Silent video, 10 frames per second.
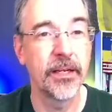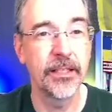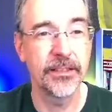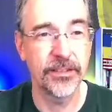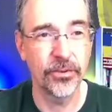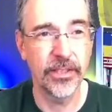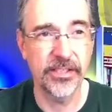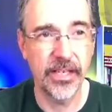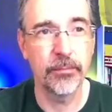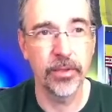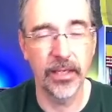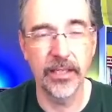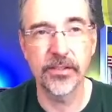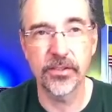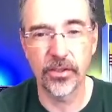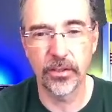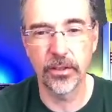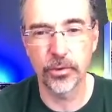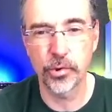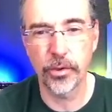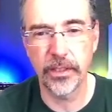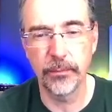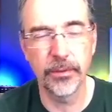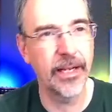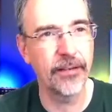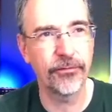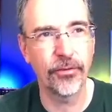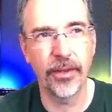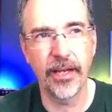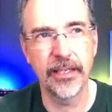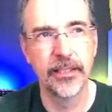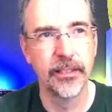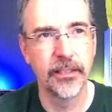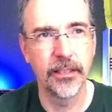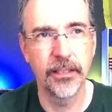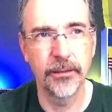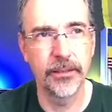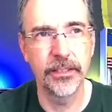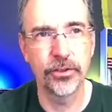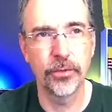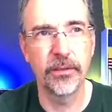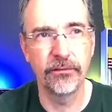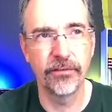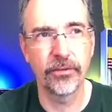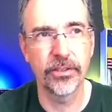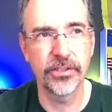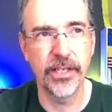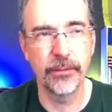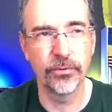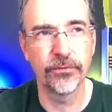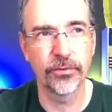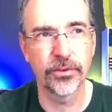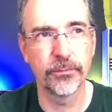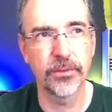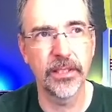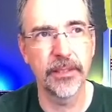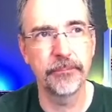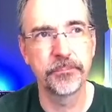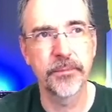Until they stabilize, it's a little tricky, but after that, it should be very stable for some time.